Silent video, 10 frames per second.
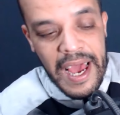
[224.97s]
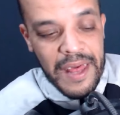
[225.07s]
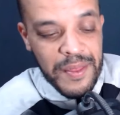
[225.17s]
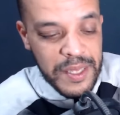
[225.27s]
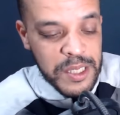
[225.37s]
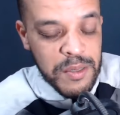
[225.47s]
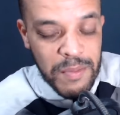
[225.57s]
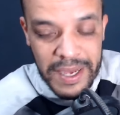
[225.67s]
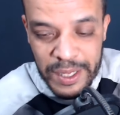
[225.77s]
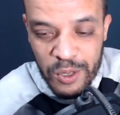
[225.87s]
and this
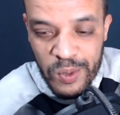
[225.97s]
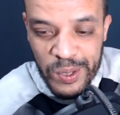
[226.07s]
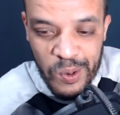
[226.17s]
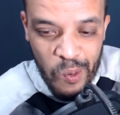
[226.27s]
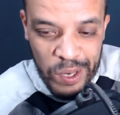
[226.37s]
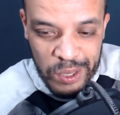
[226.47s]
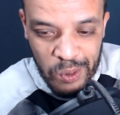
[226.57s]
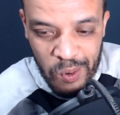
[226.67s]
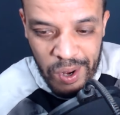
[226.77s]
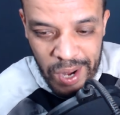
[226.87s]
money will go
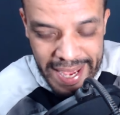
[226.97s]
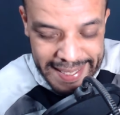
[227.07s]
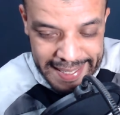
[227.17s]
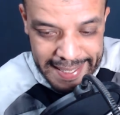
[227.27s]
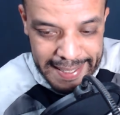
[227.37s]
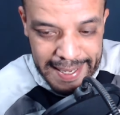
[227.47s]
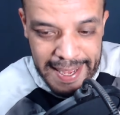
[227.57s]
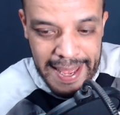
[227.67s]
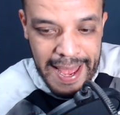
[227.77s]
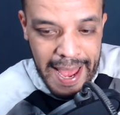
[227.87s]
into collecting
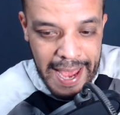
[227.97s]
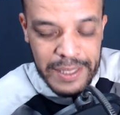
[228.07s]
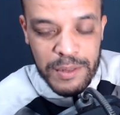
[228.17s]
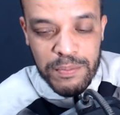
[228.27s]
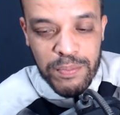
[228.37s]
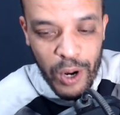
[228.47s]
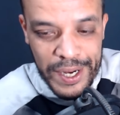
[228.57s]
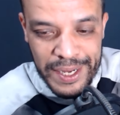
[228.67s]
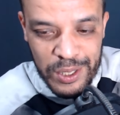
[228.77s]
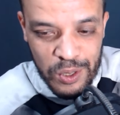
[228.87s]
and
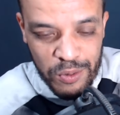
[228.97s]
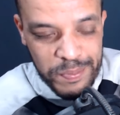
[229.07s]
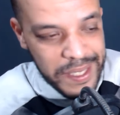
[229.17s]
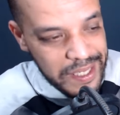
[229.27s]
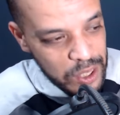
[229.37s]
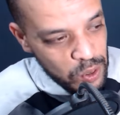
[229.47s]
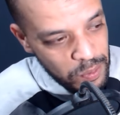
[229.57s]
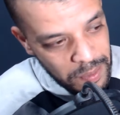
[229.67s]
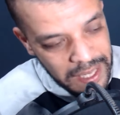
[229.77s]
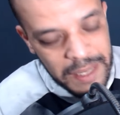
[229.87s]
buying new PC
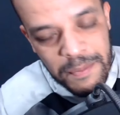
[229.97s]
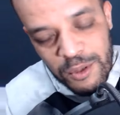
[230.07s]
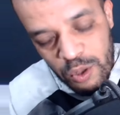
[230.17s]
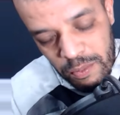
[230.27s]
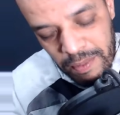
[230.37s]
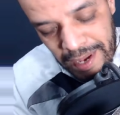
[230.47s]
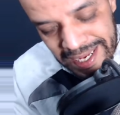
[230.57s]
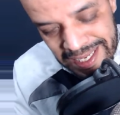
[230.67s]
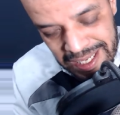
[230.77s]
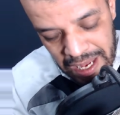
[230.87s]
to me, to
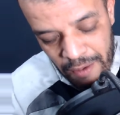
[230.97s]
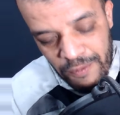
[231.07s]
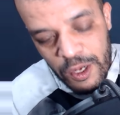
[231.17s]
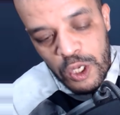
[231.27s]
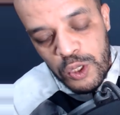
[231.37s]
myself,